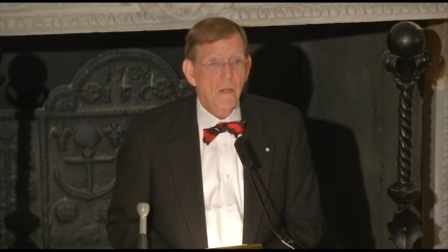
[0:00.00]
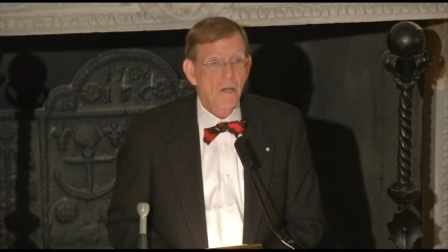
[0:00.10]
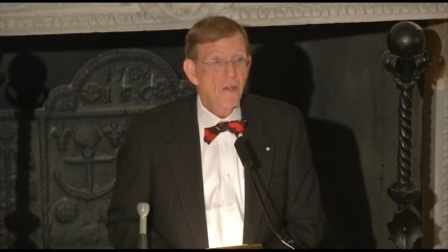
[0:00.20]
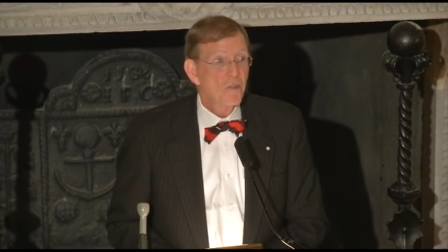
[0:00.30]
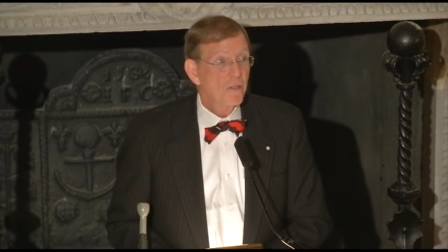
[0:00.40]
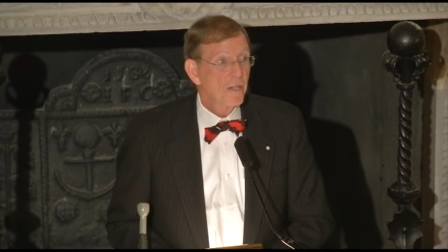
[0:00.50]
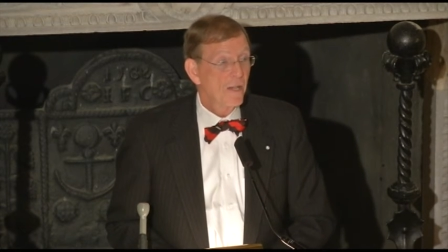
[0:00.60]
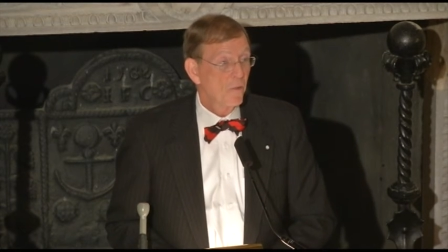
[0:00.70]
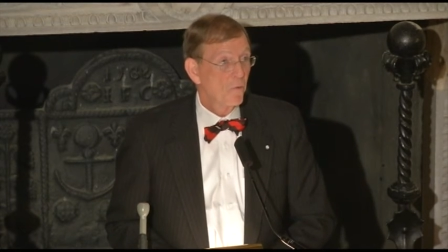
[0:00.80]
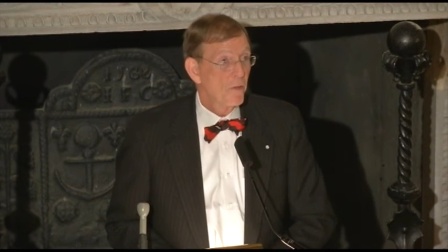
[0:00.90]
initially
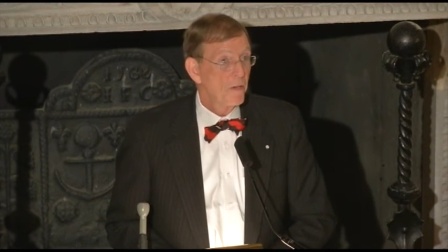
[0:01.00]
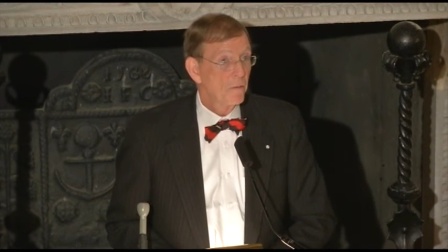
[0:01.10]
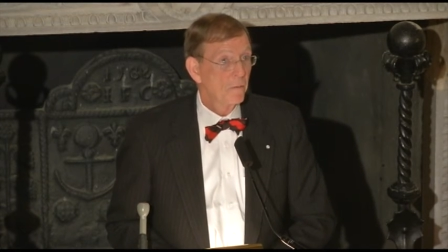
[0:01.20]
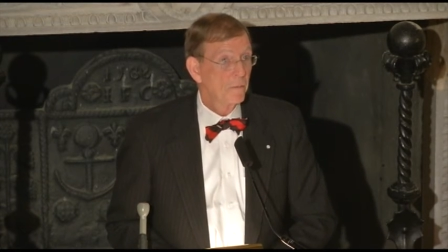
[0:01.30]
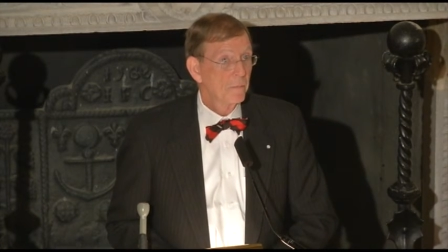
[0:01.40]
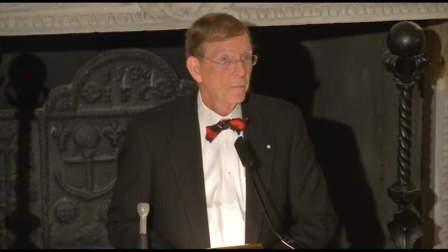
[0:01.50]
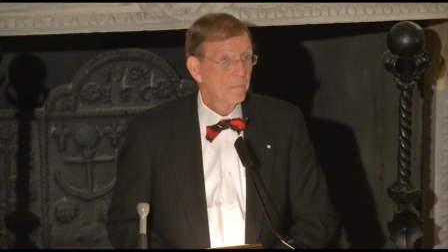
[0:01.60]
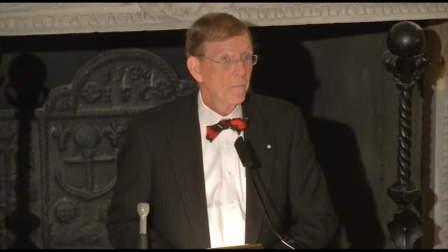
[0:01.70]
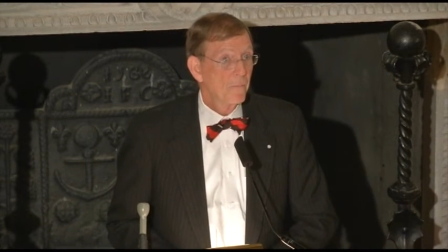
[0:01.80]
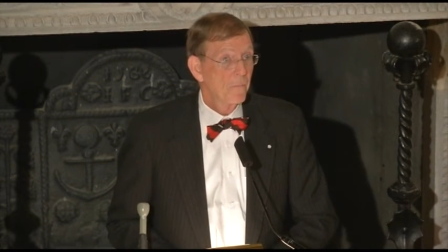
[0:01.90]
take the field,
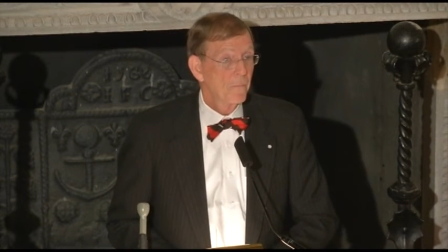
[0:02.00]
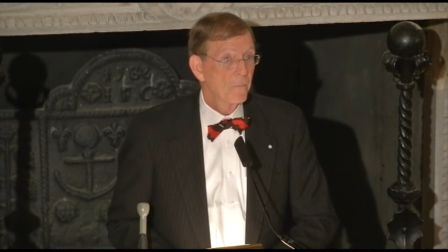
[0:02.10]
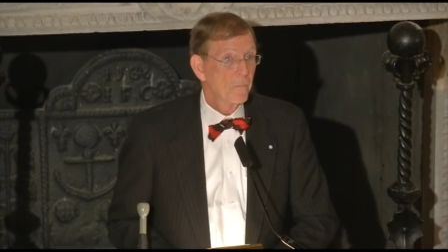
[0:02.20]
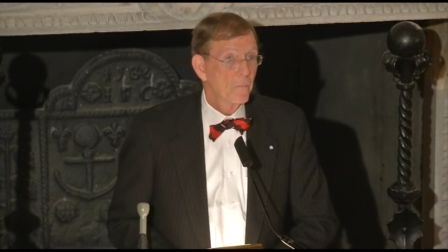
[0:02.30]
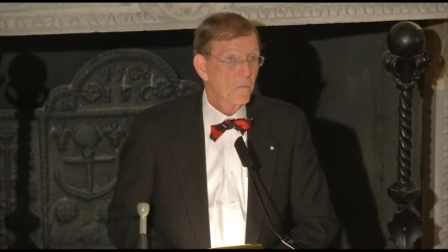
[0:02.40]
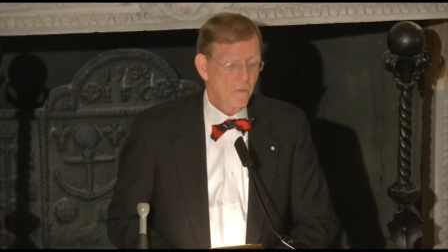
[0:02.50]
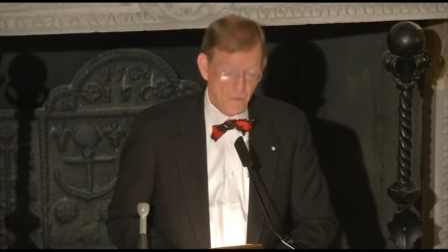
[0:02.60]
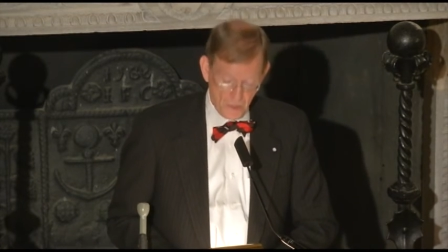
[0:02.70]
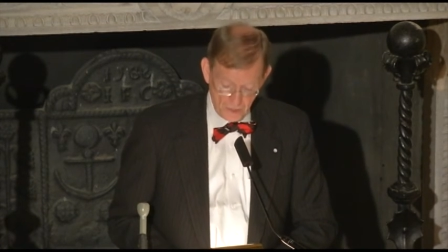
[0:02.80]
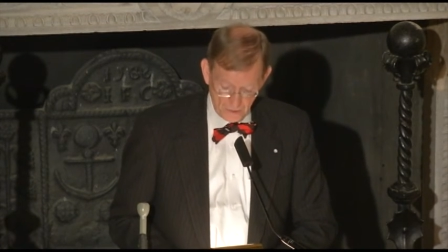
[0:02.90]

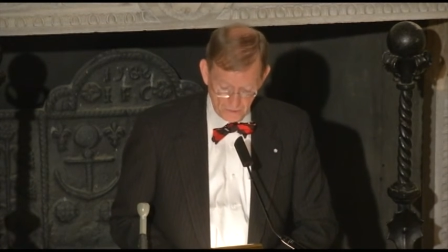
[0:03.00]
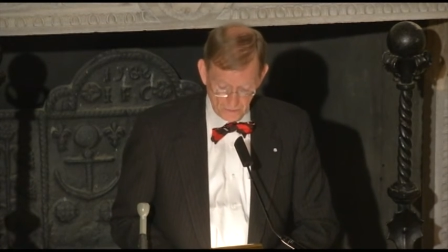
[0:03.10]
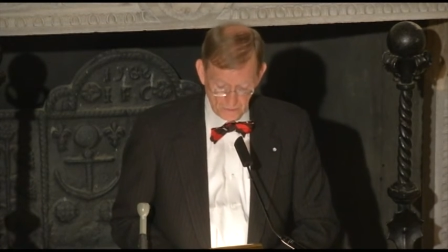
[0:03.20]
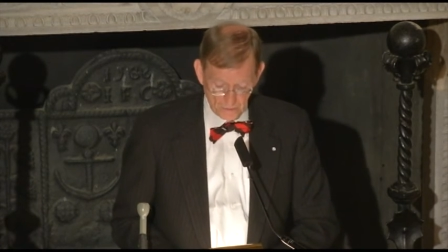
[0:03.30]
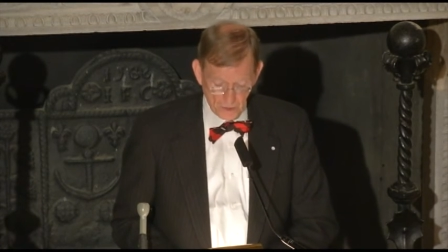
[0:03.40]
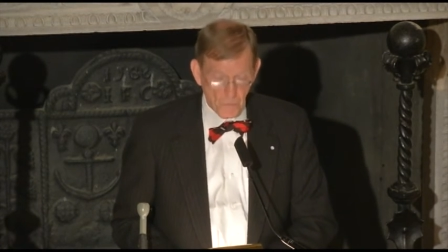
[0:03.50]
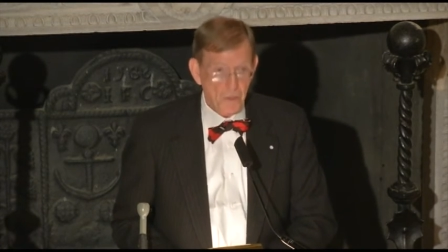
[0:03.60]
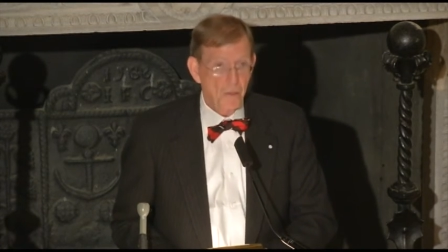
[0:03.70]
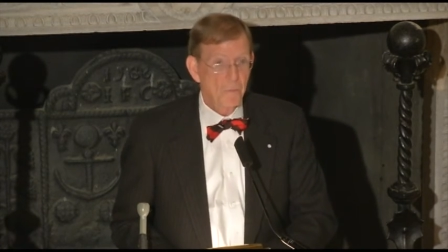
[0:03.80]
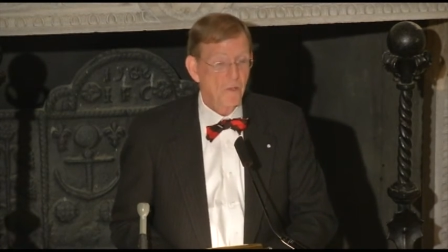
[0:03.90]
then they
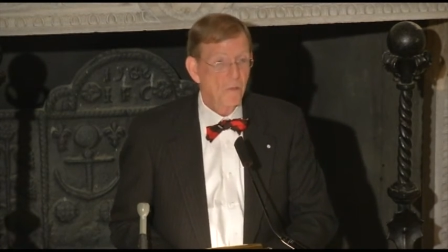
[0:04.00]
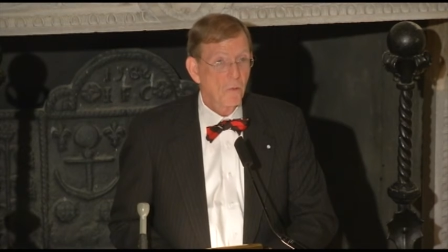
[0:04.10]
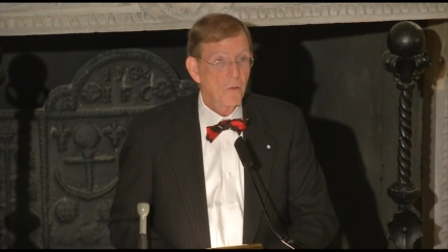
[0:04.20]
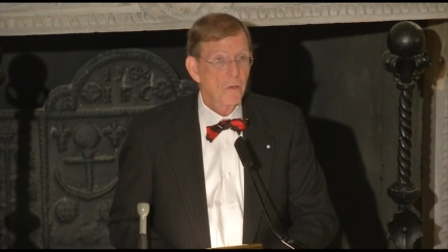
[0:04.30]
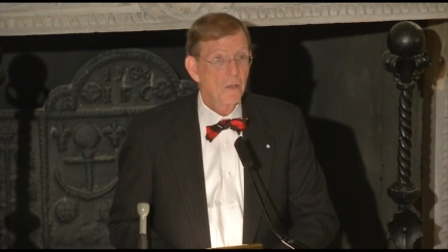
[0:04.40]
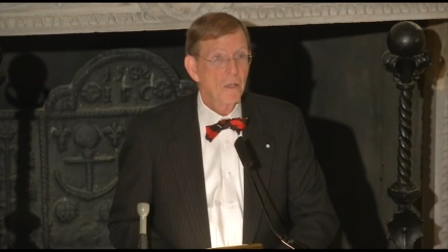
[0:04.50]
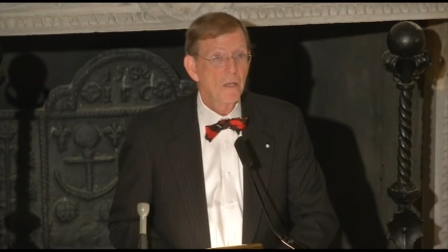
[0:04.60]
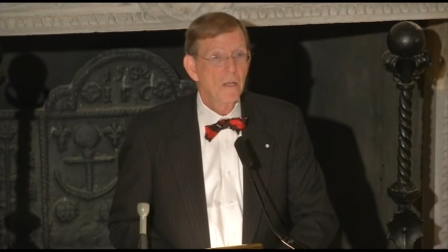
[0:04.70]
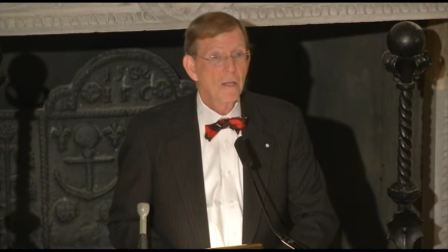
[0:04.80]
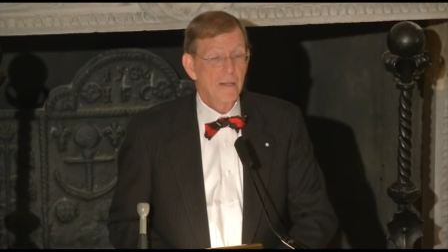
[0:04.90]
become disorderly,
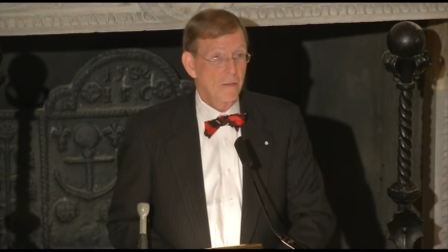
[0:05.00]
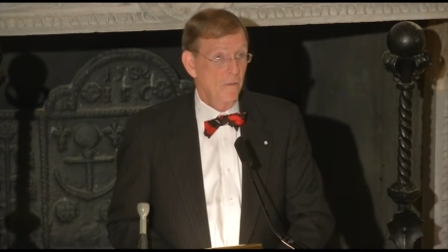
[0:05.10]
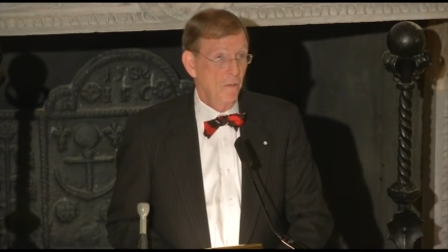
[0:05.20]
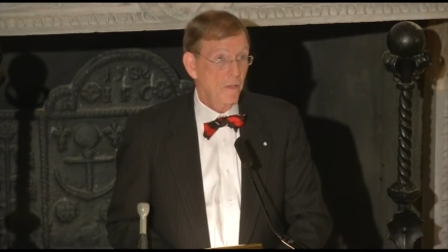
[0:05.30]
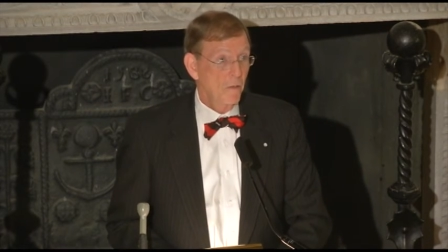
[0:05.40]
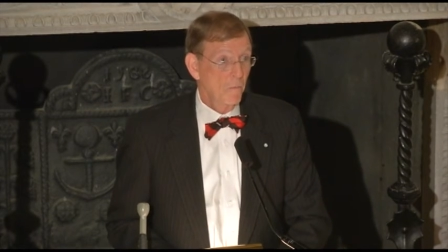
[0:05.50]
looking